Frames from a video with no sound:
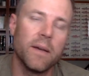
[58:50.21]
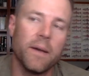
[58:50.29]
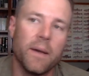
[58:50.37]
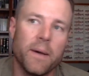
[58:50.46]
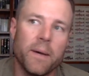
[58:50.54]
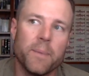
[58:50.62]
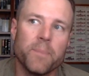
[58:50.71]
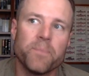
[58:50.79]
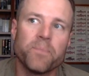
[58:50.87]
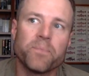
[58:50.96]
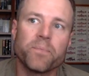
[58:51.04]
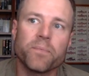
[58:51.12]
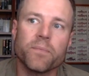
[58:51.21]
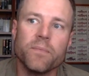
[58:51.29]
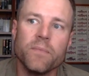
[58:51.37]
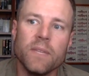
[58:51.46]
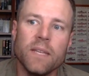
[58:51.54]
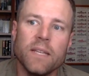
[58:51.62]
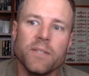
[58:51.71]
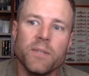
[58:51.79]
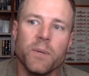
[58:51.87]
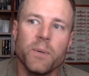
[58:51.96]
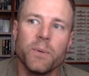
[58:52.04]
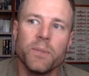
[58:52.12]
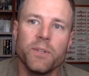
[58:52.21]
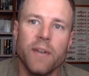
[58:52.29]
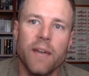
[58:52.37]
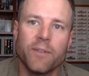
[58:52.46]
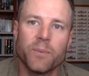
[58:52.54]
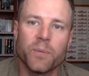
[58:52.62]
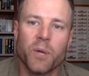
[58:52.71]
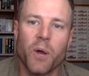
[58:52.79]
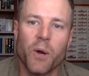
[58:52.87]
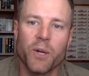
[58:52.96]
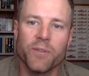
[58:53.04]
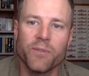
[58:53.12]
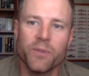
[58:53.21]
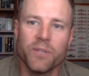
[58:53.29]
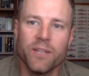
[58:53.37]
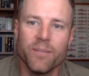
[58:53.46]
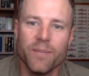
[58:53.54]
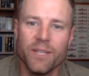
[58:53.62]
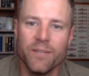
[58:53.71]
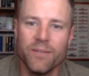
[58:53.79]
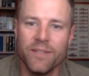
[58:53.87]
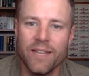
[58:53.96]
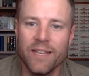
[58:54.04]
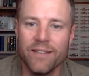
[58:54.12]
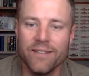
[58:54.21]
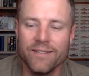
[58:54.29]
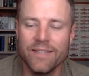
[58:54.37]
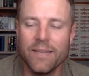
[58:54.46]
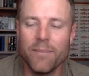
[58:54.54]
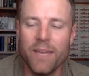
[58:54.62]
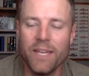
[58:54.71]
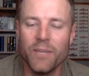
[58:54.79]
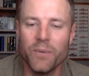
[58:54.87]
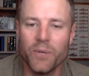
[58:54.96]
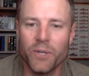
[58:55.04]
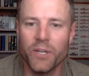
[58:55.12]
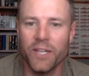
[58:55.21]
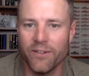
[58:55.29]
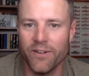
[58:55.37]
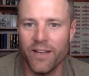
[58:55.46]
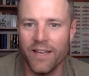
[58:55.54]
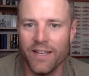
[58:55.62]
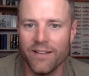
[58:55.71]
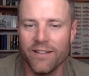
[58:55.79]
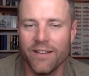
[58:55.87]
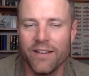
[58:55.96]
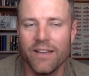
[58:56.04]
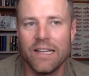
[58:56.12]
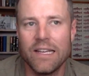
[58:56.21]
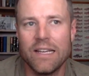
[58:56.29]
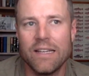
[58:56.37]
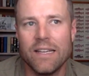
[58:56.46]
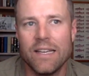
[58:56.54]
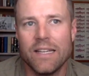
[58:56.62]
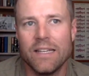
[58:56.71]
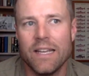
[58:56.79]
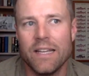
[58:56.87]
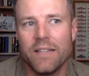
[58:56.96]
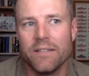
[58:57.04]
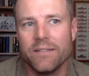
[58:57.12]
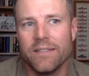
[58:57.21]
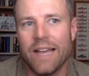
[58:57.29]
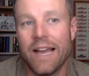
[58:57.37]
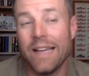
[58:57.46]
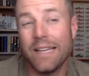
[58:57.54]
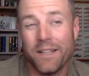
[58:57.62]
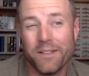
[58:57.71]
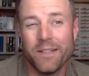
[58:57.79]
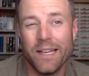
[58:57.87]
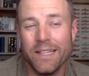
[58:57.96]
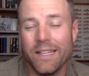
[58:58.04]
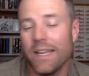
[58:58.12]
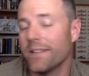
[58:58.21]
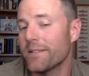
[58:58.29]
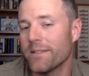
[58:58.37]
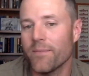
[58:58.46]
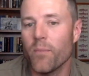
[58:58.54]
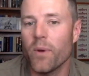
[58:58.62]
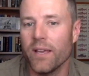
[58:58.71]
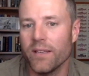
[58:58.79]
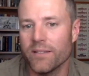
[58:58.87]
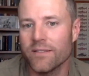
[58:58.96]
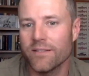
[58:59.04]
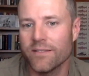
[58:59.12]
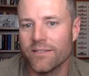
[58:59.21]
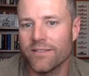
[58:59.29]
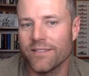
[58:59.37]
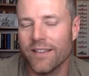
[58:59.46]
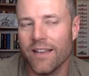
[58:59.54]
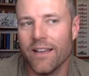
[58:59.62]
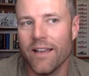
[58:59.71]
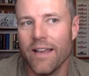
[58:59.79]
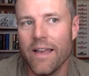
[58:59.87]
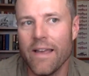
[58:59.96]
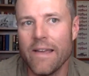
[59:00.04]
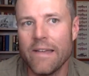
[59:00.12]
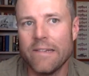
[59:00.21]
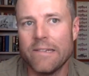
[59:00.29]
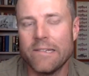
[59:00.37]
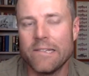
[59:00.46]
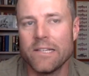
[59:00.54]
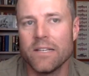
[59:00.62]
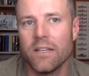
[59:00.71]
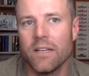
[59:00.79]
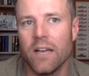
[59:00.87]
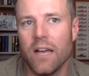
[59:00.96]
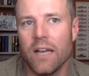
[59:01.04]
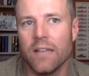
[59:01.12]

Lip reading: And so you have to work harder for them, but they make you earn it, right? And I kind of like that in some ways. And I